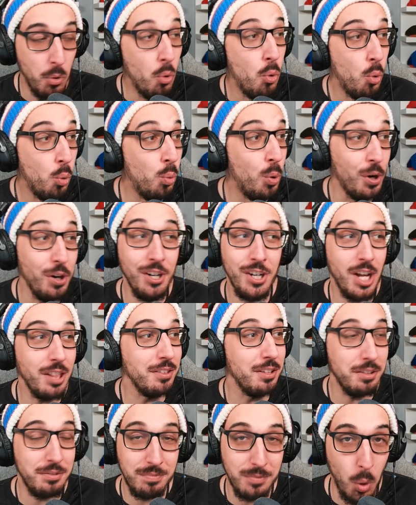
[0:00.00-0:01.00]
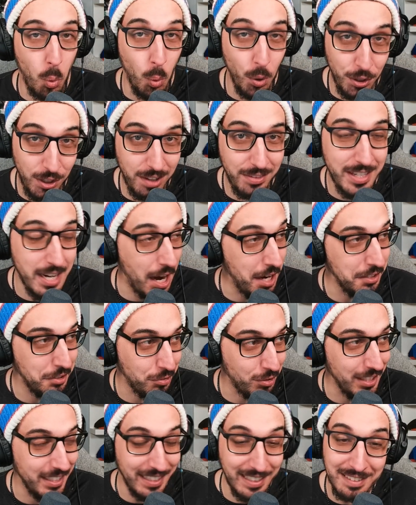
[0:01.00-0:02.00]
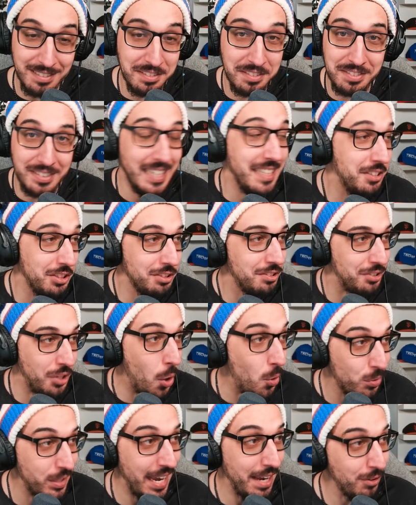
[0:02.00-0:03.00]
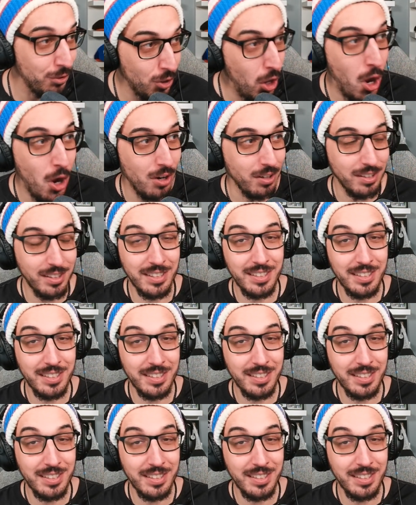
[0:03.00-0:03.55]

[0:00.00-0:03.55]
word on the ice rink is they just don't get along.